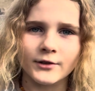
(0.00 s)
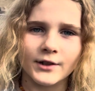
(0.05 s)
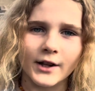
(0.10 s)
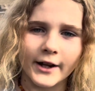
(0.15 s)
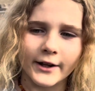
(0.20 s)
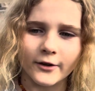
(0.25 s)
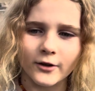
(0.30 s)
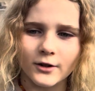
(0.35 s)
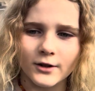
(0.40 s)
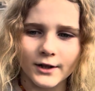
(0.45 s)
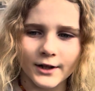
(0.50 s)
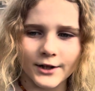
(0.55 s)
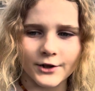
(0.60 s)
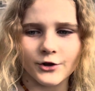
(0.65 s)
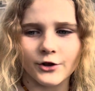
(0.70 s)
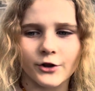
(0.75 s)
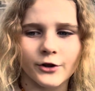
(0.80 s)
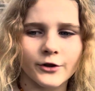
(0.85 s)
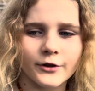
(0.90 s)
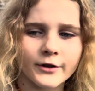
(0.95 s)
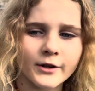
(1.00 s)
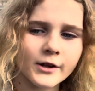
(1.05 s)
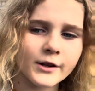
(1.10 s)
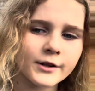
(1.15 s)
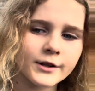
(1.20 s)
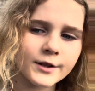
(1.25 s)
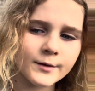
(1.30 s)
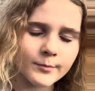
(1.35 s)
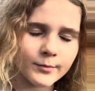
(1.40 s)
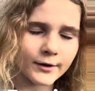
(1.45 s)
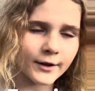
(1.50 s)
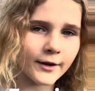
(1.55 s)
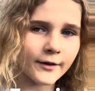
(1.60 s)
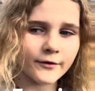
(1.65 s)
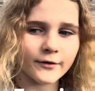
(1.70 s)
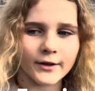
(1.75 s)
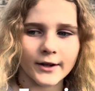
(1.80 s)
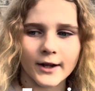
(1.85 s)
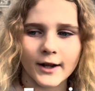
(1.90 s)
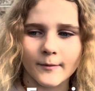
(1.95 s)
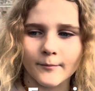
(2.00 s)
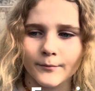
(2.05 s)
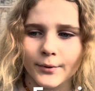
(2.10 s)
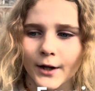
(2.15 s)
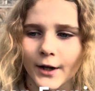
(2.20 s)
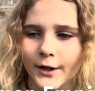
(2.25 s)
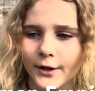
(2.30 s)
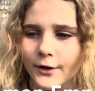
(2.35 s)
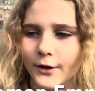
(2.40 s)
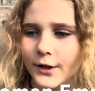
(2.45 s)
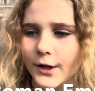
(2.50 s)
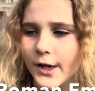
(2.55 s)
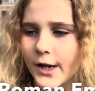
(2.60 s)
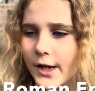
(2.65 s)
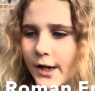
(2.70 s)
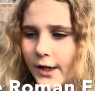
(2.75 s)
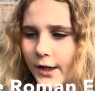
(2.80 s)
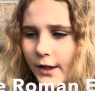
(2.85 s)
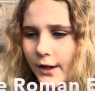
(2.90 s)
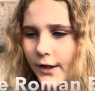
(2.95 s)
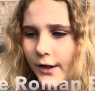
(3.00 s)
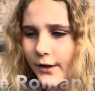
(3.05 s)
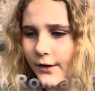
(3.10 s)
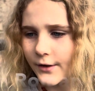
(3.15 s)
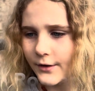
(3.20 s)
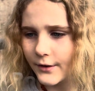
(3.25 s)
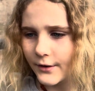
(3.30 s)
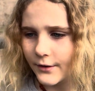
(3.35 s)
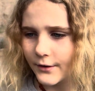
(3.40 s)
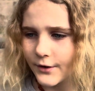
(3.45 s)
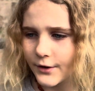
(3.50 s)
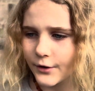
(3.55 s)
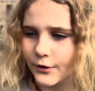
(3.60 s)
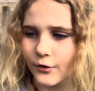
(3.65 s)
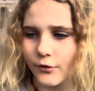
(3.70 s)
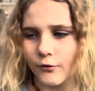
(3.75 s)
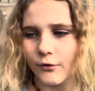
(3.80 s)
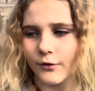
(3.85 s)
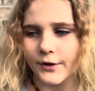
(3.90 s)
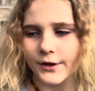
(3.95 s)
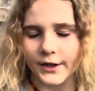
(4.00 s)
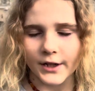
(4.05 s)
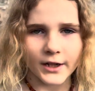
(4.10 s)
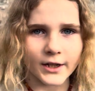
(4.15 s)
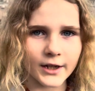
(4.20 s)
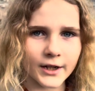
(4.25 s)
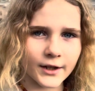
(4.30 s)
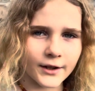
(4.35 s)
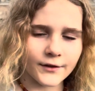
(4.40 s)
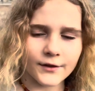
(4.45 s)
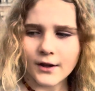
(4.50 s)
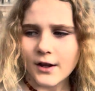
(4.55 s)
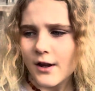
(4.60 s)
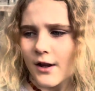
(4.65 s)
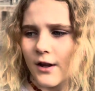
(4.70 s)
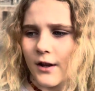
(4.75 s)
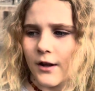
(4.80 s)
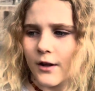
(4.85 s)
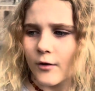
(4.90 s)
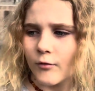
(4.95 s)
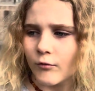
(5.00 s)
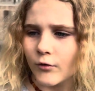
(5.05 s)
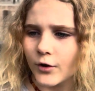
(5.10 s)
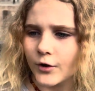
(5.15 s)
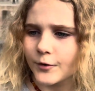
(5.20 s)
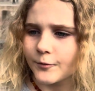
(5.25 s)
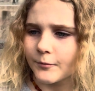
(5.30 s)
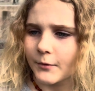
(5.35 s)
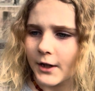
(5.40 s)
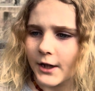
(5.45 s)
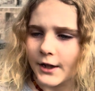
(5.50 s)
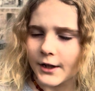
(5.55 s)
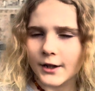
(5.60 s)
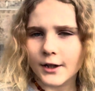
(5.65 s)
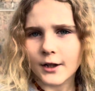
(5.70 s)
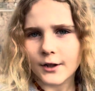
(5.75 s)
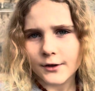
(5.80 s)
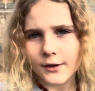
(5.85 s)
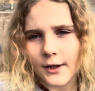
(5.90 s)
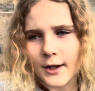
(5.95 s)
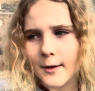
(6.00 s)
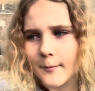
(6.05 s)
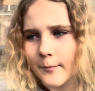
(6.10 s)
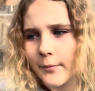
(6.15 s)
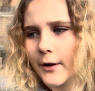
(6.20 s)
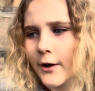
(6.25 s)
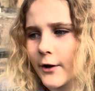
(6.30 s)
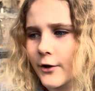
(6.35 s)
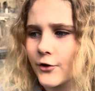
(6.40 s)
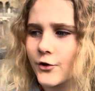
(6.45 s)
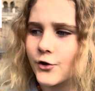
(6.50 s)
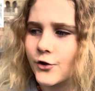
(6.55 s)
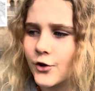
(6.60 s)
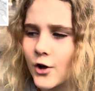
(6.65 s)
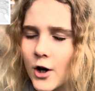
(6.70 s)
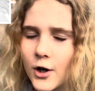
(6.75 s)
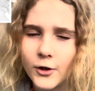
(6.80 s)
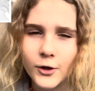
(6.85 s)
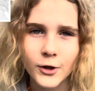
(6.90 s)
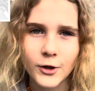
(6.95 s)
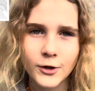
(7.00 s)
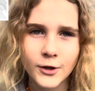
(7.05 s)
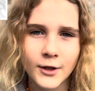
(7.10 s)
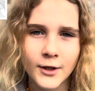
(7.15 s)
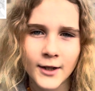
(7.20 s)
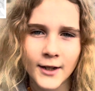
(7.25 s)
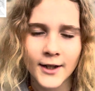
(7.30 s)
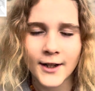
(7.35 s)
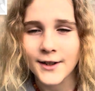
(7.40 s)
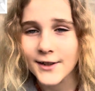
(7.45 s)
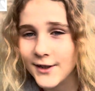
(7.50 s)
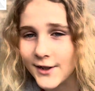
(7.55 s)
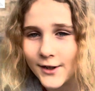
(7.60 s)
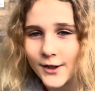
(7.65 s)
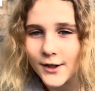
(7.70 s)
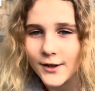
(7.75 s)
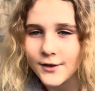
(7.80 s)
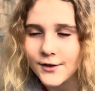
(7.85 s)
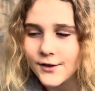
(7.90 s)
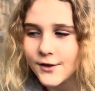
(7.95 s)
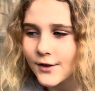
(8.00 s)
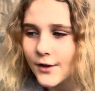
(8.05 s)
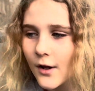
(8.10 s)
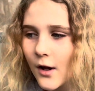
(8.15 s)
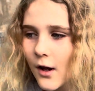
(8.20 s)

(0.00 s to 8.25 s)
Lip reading: Diocletian split the empire in two, thinking it would make the empire stronger. It didn't.